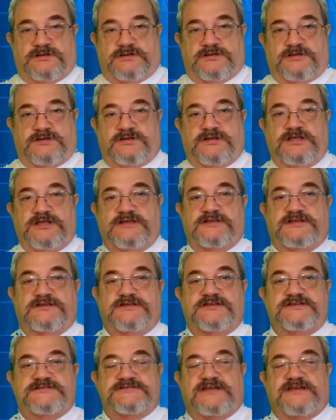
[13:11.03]
You need to
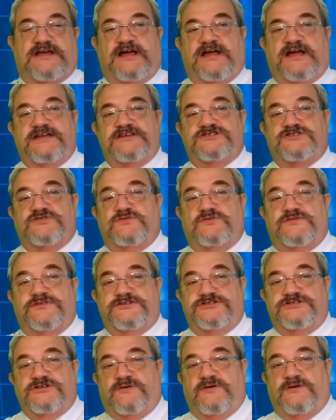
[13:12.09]
list the high school
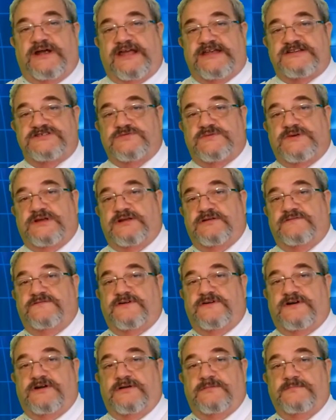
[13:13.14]
that you graduated
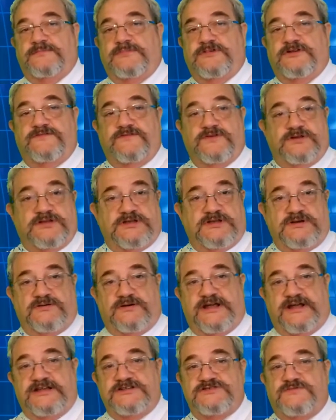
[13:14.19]
from. And if you didn't
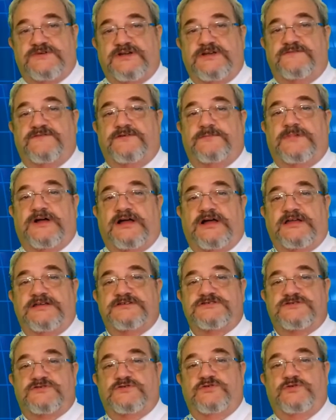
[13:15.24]
graduate from high
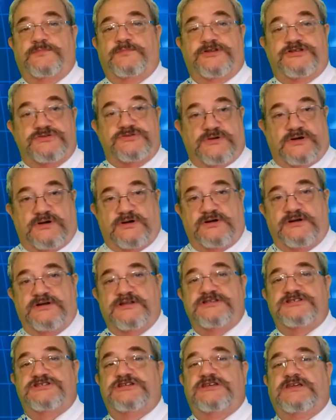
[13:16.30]
school but you earned a
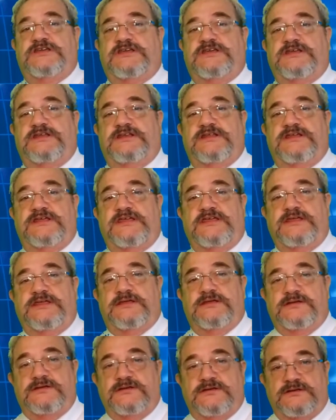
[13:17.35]
GED,
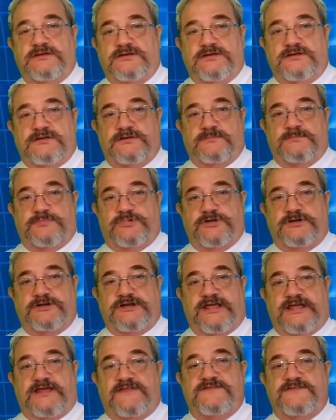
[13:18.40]
put
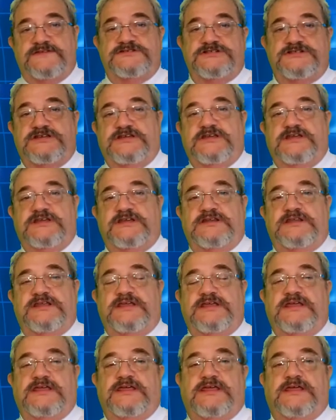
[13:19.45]
down the
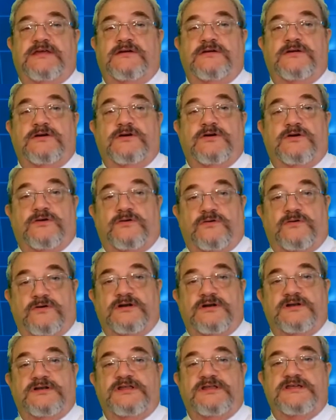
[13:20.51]
GED, or
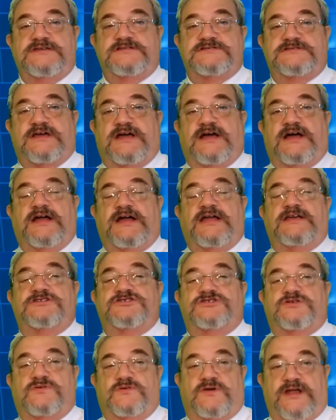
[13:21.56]
at least the
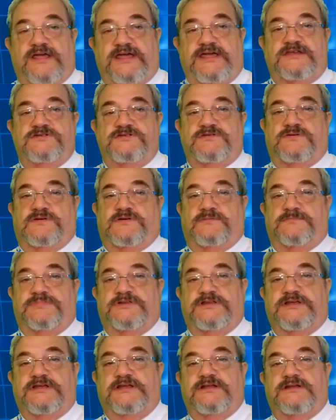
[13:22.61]
highest grade you
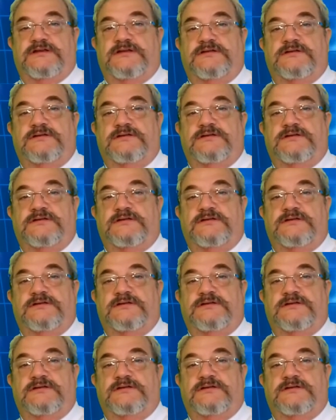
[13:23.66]
completed,